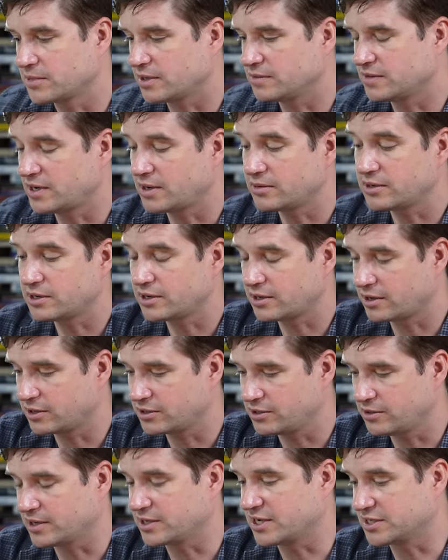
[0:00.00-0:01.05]
then I'm going to
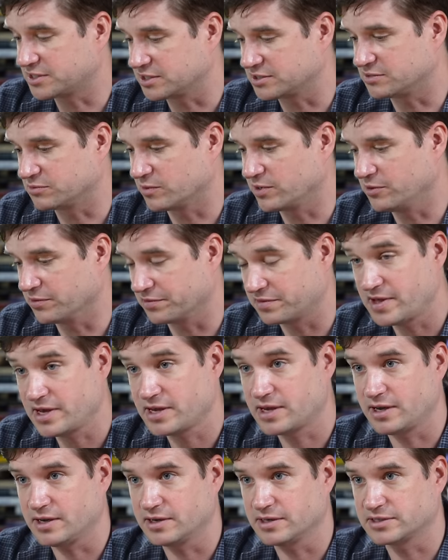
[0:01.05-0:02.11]
argue, I guess this yeah. is what you were
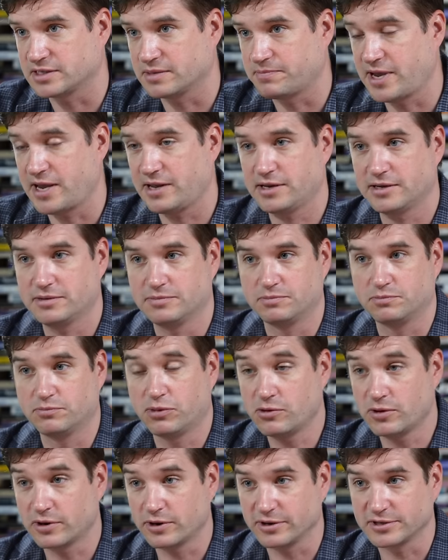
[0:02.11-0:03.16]
thinking, is yeah. the painted
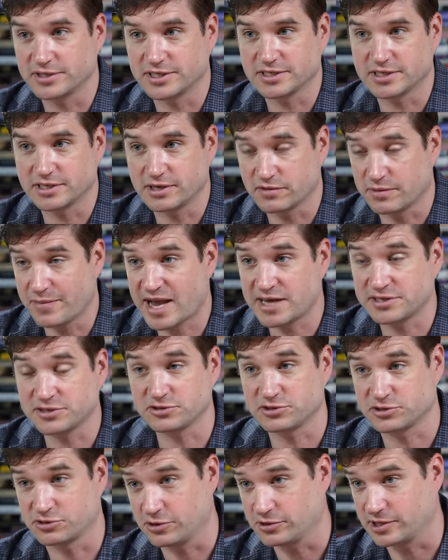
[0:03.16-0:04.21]
porch is another
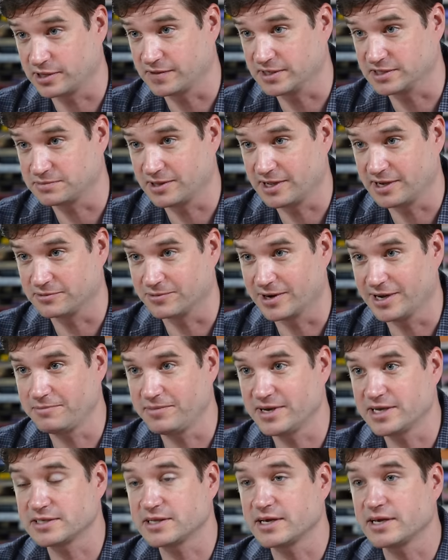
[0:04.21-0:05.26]
masterstroke in this plan, right?
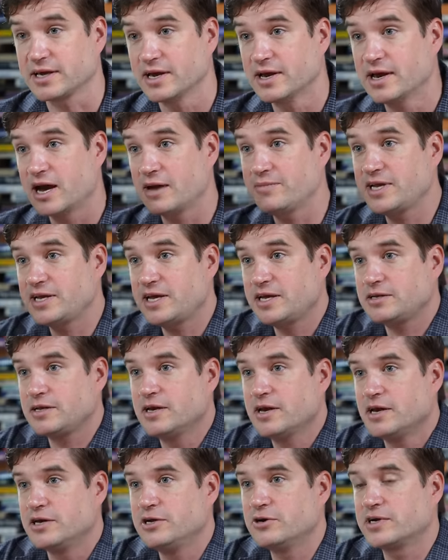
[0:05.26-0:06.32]
because like, I mean, it,
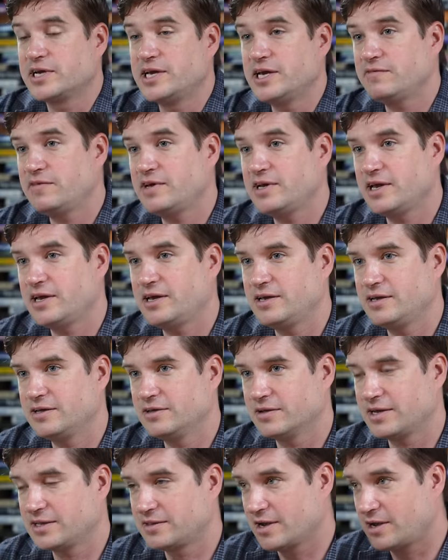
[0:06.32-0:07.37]
you're giving a,
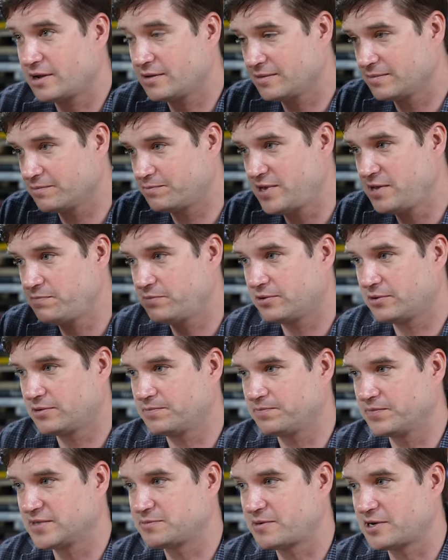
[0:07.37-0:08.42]
like uh,
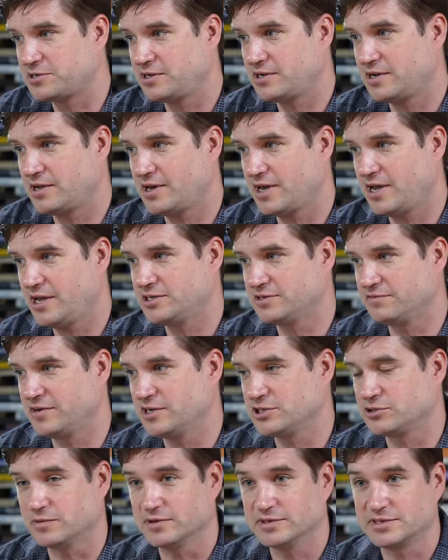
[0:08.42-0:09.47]
people, especially in an age of
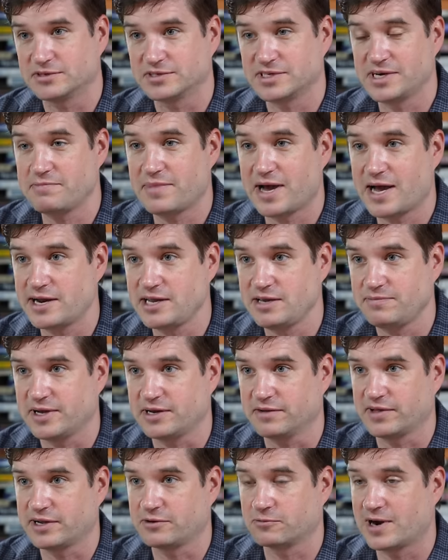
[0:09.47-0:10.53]
visuals, there's an embodiment
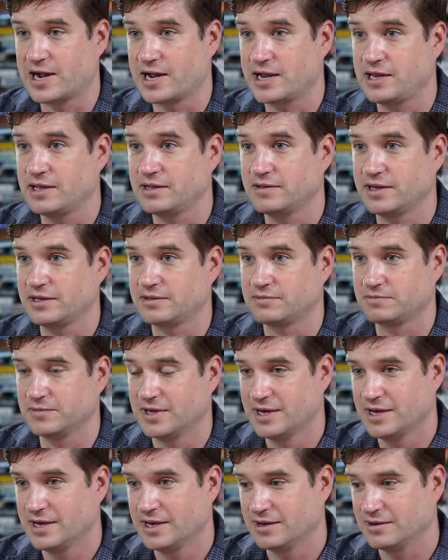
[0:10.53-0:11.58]
of like Ryan, like
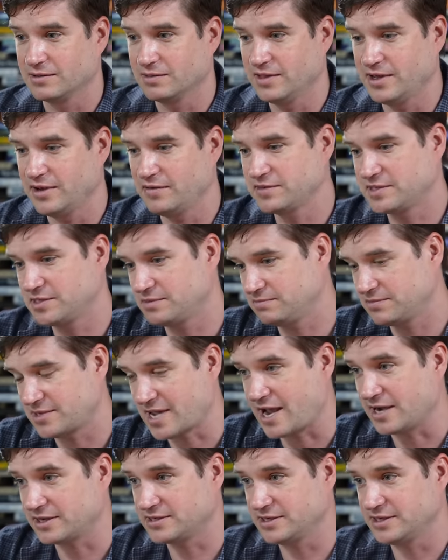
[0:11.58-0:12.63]
lives in
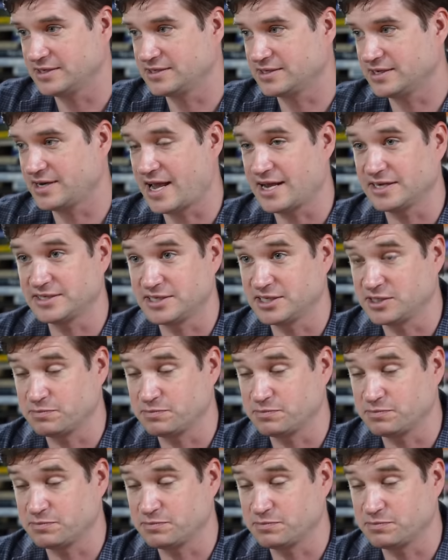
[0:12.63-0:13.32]
Texas and has this